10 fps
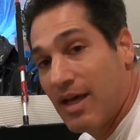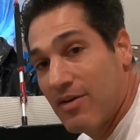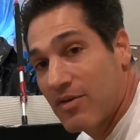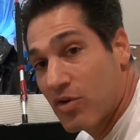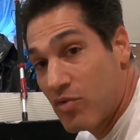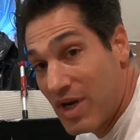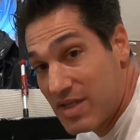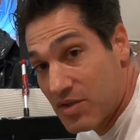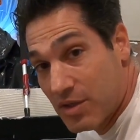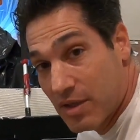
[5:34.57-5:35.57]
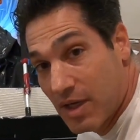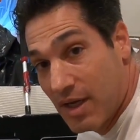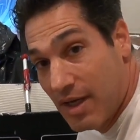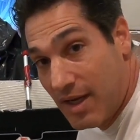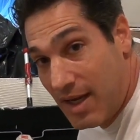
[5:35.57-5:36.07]
have a
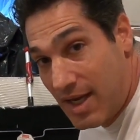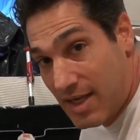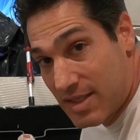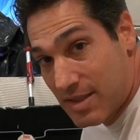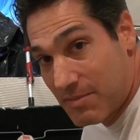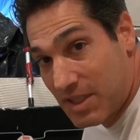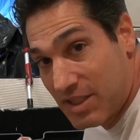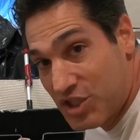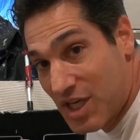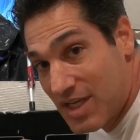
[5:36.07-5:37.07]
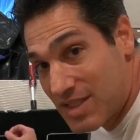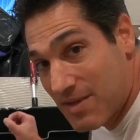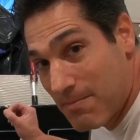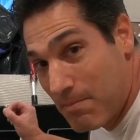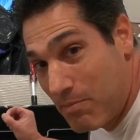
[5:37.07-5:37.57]
razor, and I'm going to
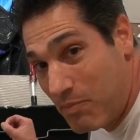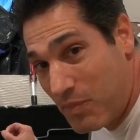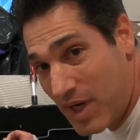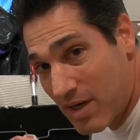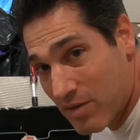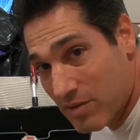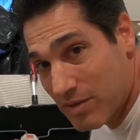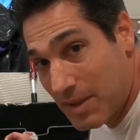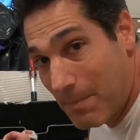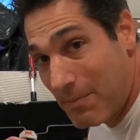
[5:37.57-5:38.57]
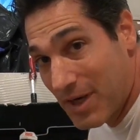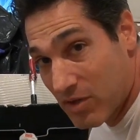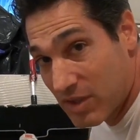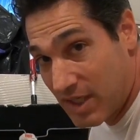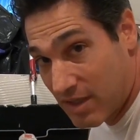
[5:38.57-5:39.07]
just
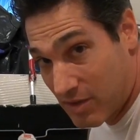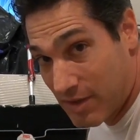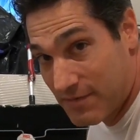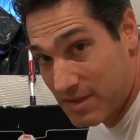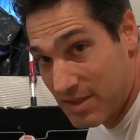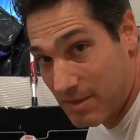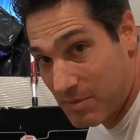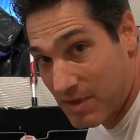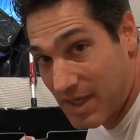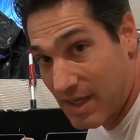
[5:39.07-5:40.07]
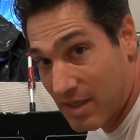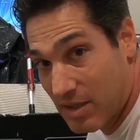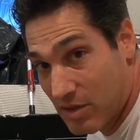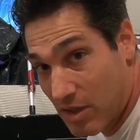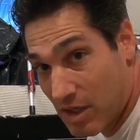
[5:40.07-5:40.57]
barely cut off the tip of
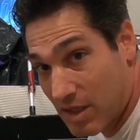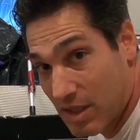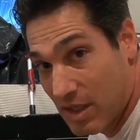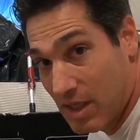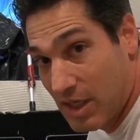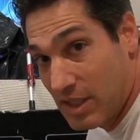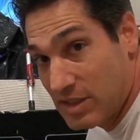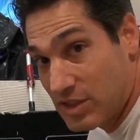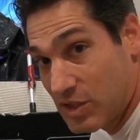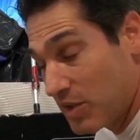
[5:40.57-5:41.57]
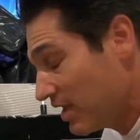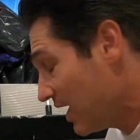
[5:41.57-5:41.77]
that caulk so